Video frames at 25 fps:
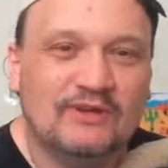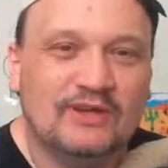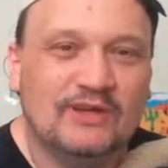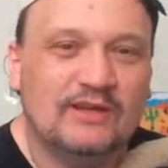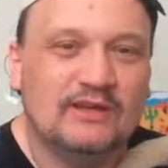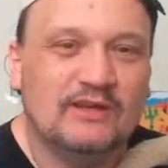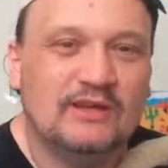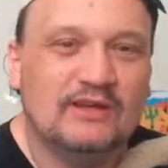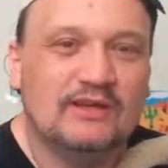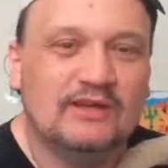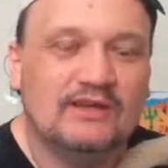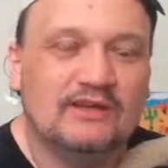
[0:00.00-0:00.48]

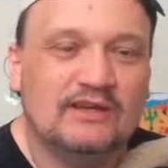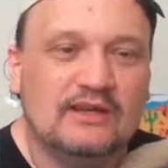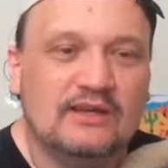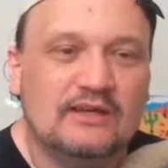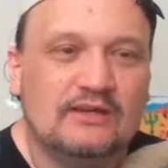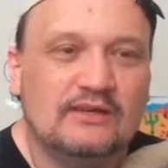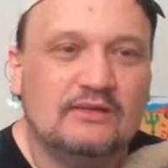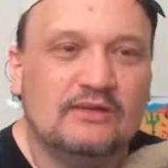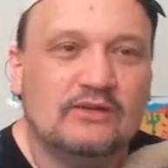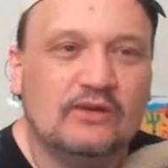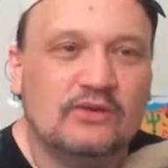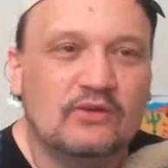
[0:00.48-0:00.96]
I
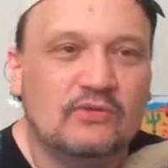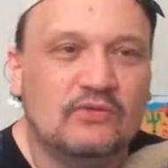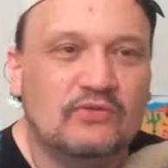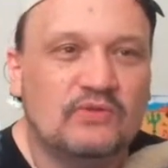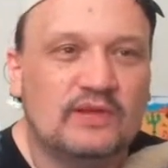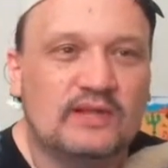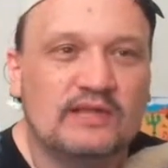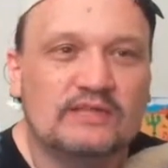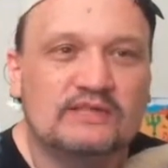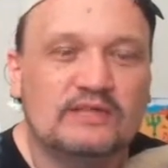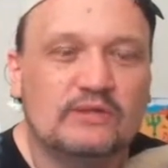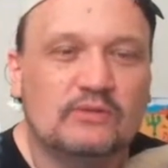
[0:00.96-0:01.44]
got other
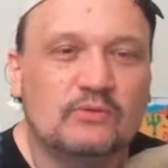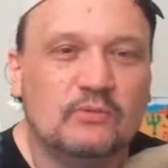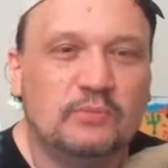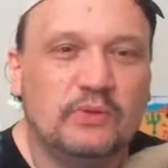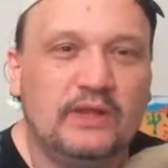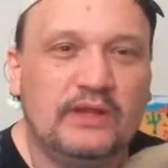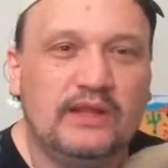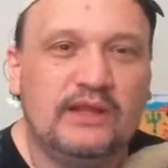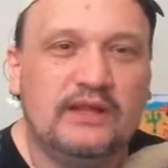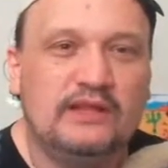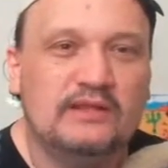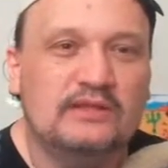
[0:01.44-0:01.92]
things I'm going to
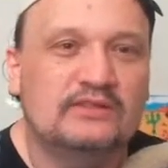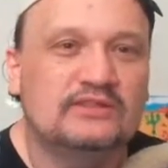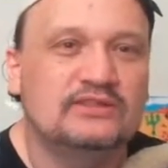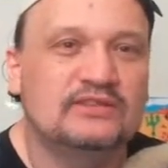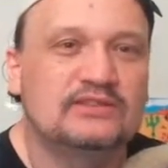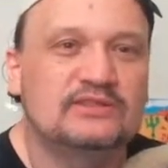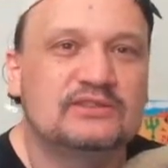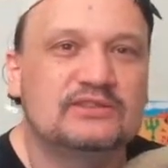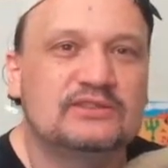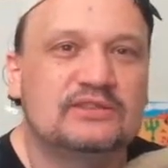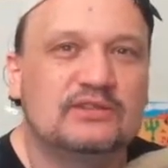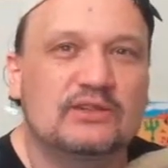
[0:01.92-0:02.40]
plan.
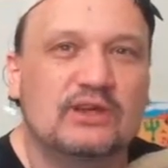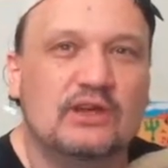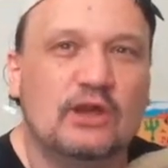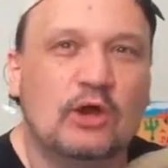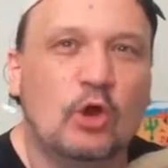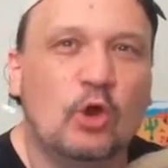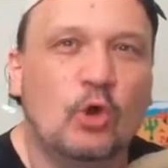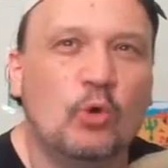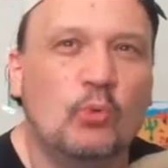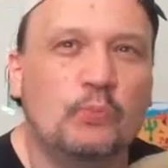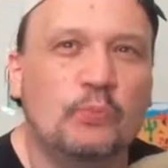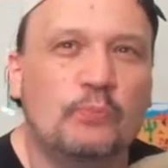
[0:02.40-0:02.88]
I
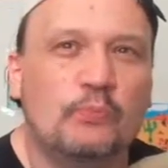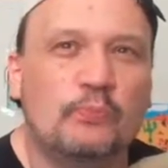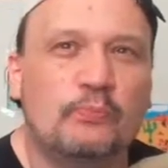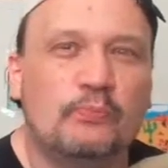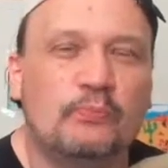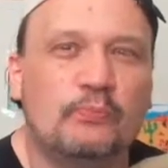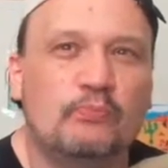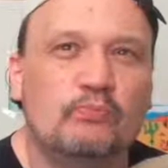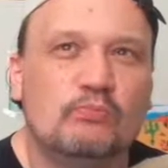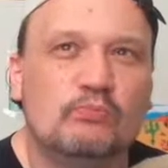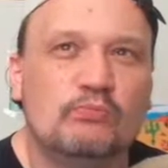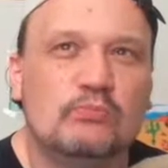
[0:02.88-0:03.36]
hope
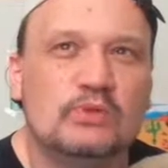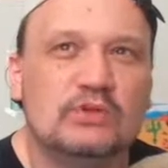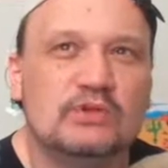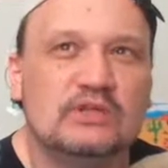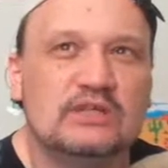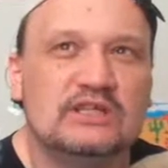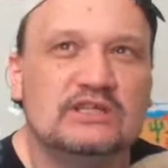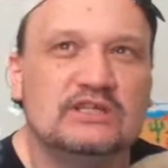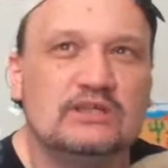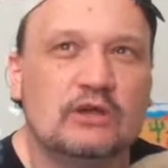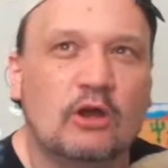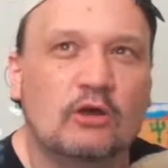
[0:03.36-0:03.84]

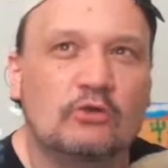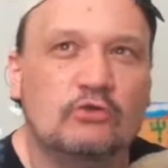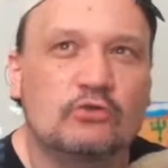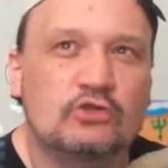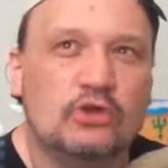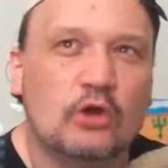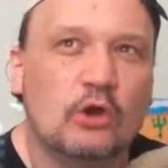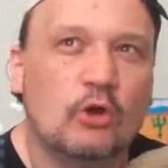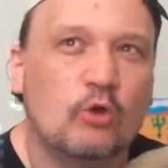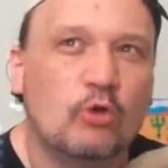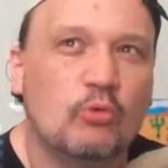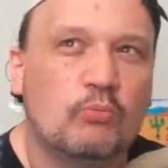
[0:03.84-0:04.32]
this
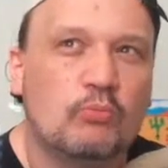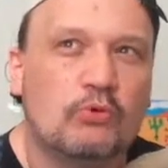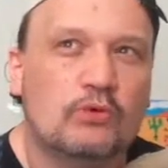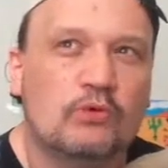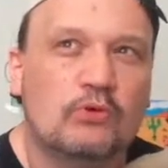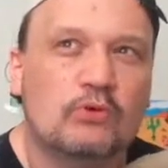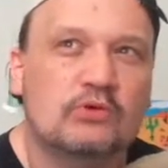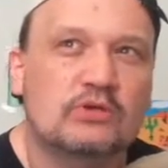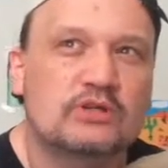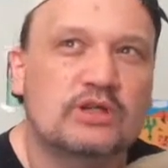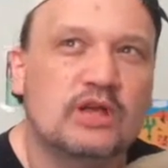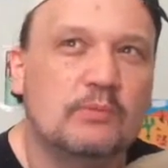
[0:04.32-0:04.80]

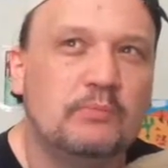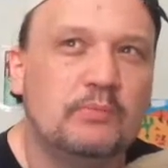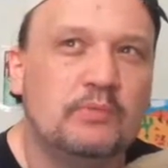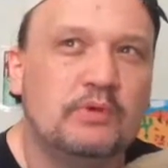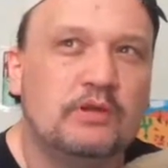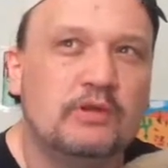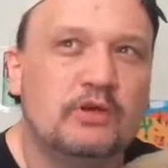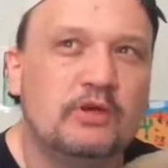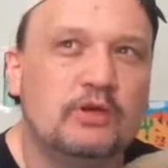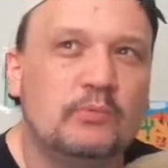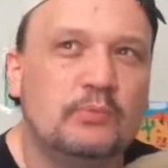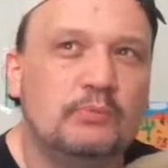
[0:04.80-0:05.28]
October
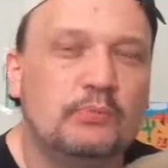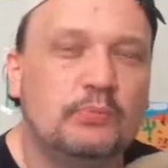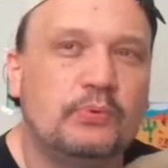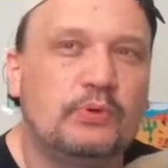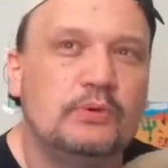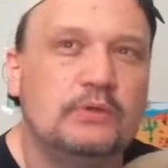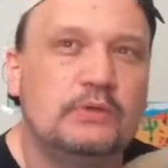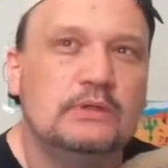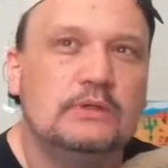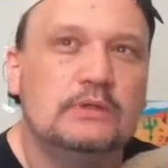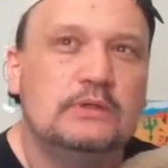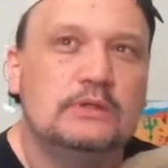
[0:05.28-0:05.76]
coming up.
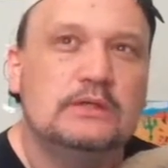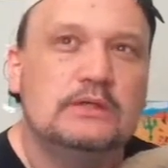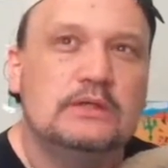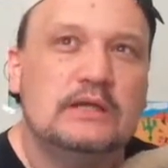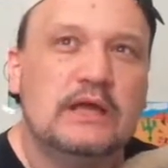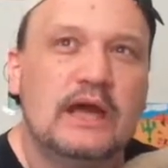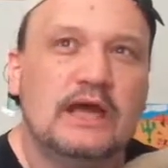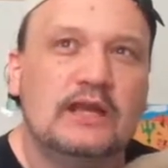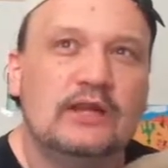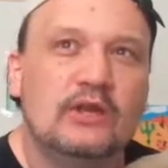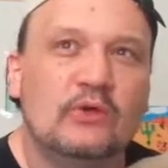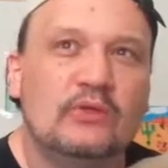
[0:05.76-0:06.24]

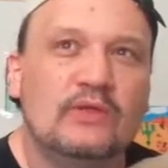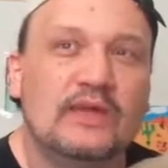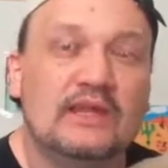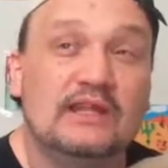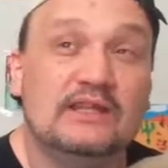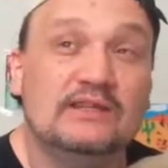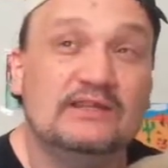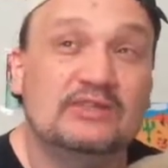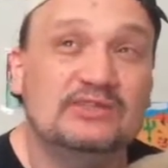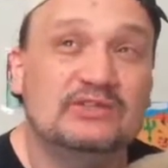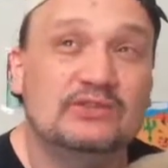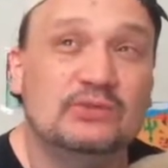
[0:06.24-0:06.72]
I know that
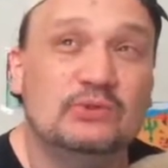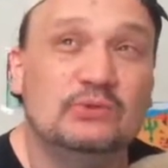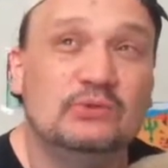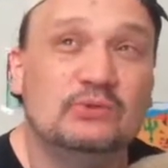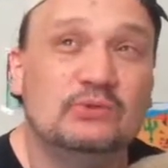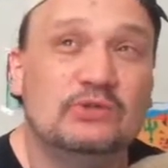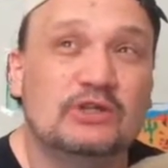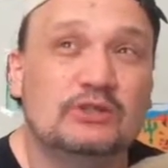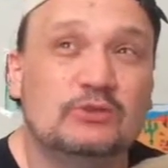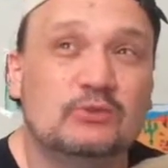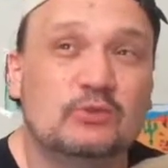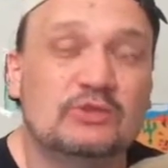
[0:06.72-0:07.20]
ain't
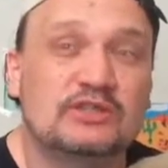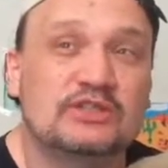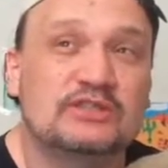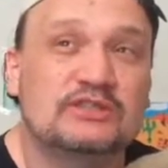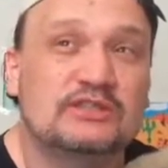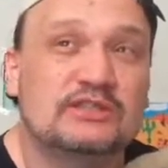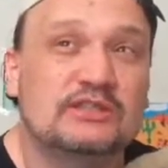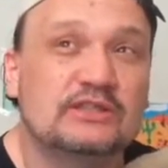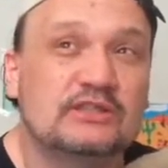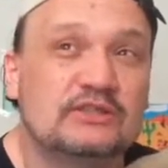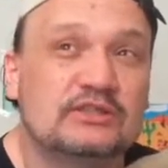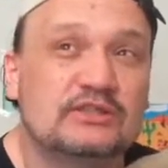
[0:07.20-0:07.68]
soon because it was
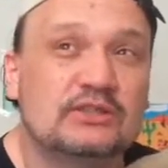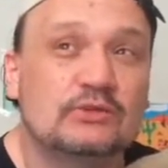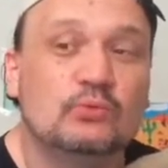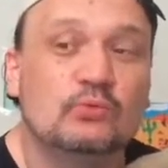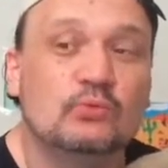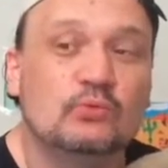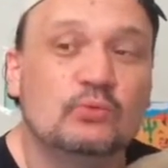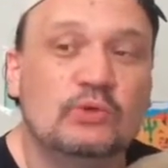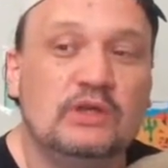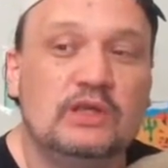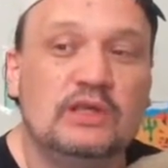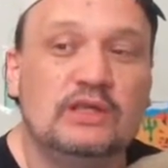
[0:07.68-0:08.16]

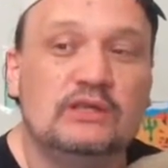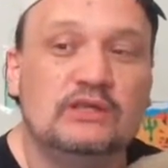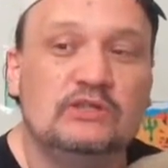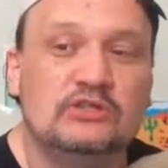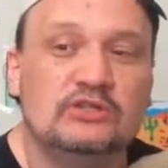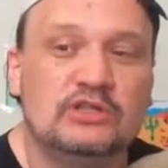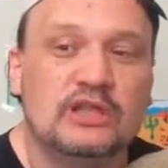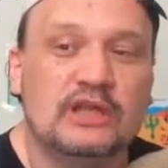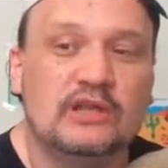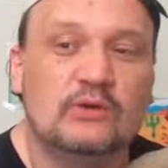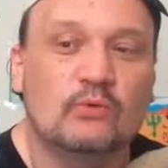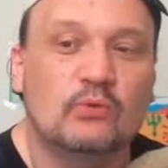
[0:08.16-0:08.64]
soon we hit in
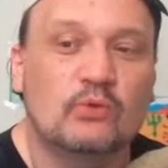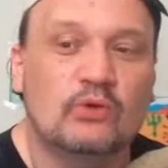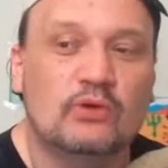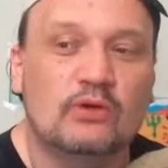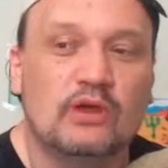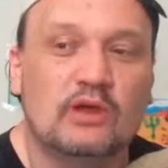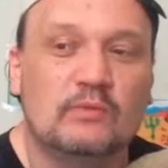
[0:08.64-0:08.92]
January.